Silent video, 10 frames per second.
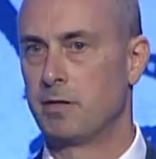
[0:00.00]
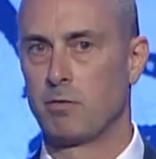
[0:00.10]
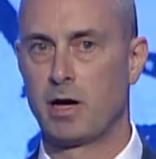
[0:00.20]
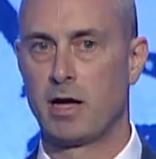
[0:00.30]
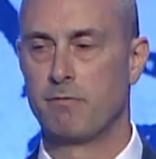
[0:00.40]
There
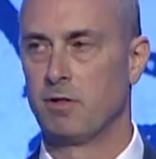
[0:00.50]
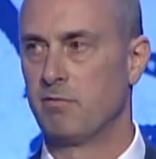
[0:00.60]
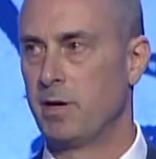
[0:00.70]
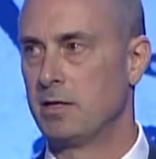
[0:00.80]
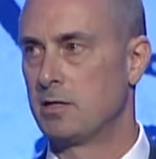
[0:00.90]
were a handful of
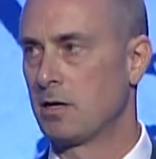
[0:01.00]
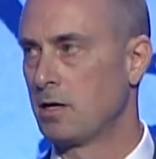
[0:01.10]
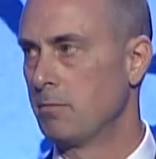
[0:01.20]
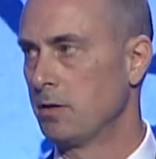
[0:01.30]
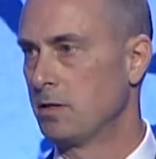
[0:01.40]
men
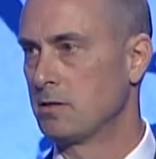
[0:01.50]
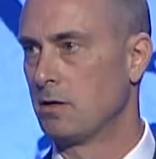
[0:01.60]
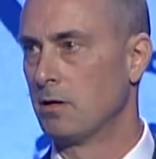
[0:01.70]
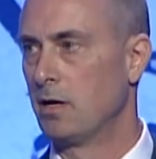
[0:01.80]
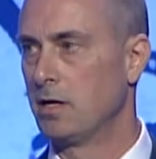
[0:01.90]
talking about this
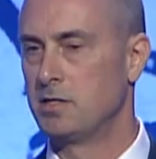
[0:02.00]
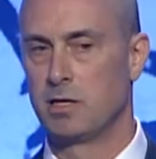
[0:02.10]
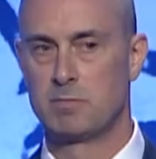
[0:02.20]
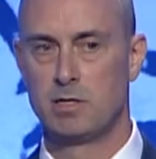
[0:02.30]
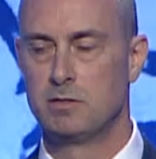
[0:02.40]
online.
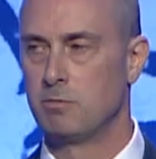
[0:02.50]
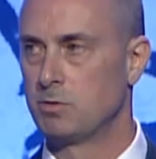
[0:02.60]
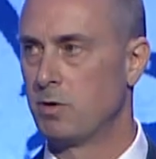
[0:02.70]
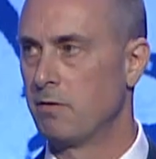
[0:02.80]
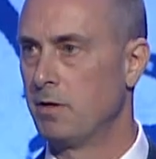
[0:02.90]
James Lindsay was
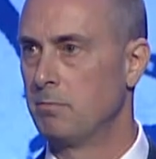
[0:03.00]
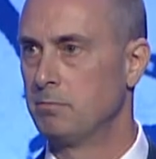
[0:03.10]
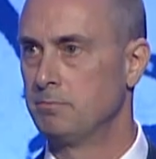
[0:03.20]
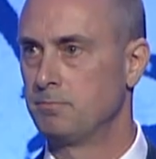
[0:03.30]
one of them.